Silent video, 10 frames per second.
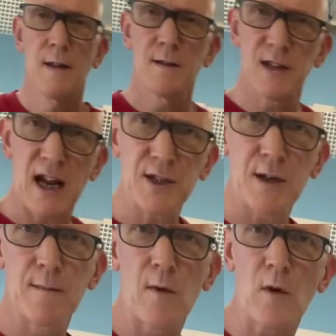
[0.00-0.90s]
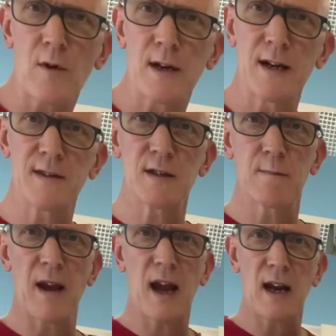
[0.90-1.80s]
There's actually more in this
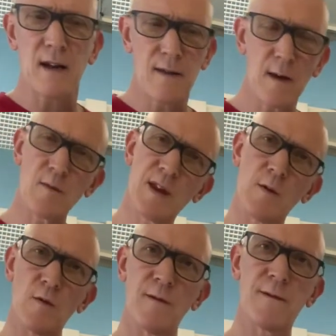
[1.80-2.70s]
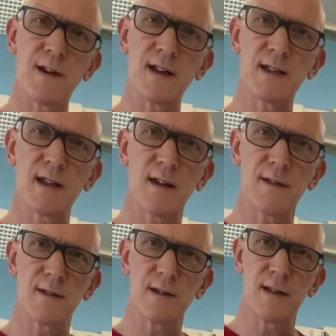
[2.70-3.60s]
bag that will fit inside
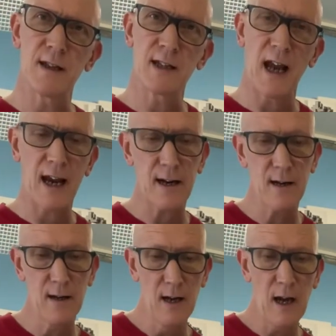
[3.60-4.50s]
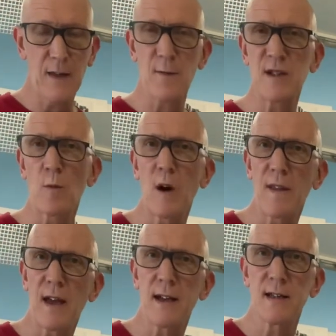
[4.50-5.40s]
the tank. And the reason why
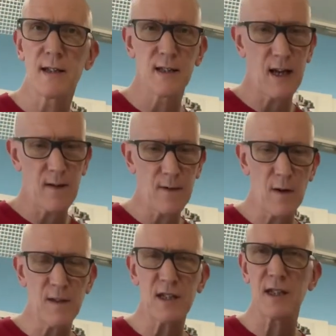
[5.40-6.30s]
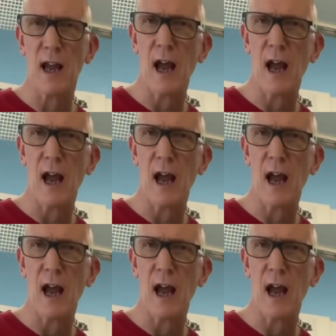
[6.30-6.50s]
that is even though this is a